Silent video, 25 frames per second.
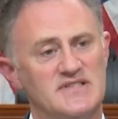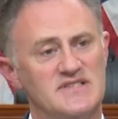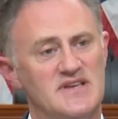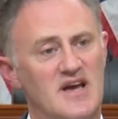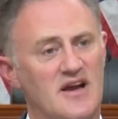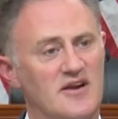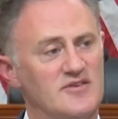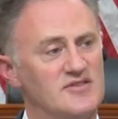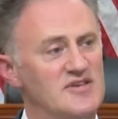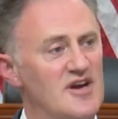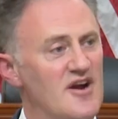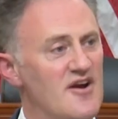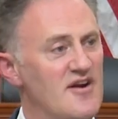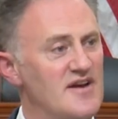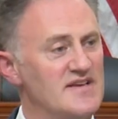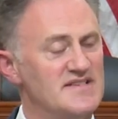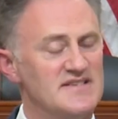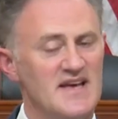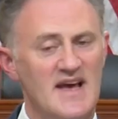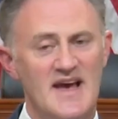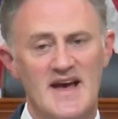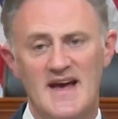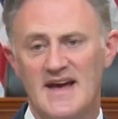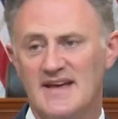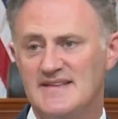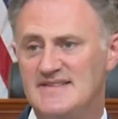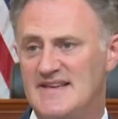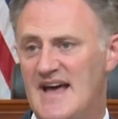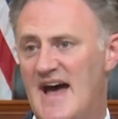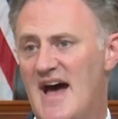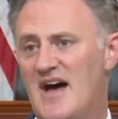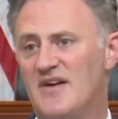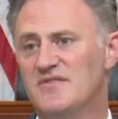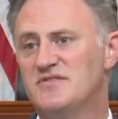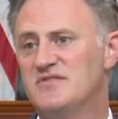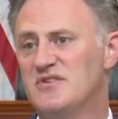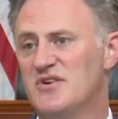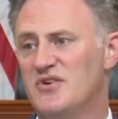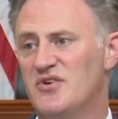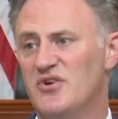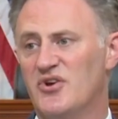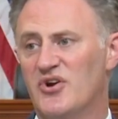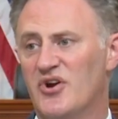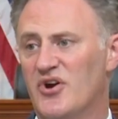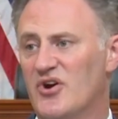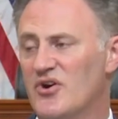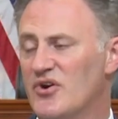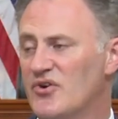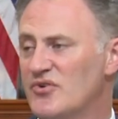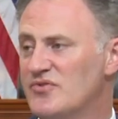secretaries down to
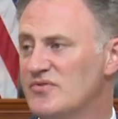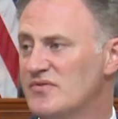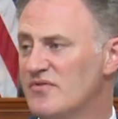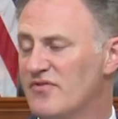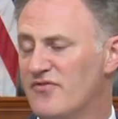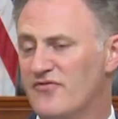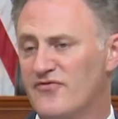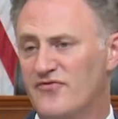your